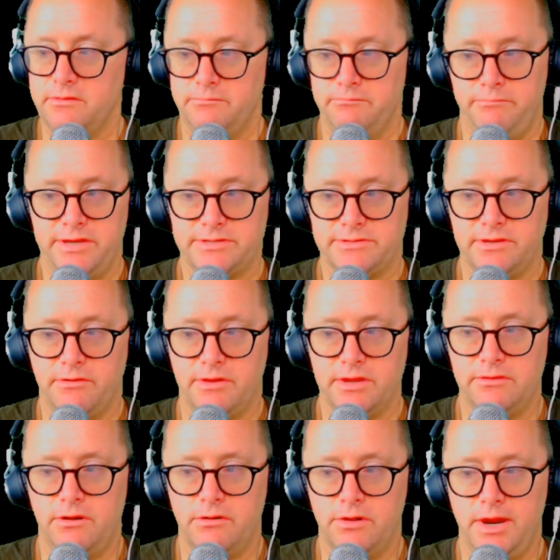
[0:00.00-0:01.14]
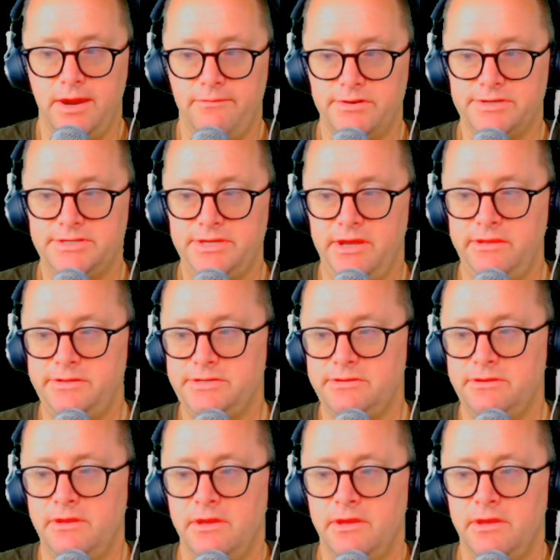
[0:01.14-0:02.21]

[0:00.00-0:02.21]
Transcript: basically going lower ever since.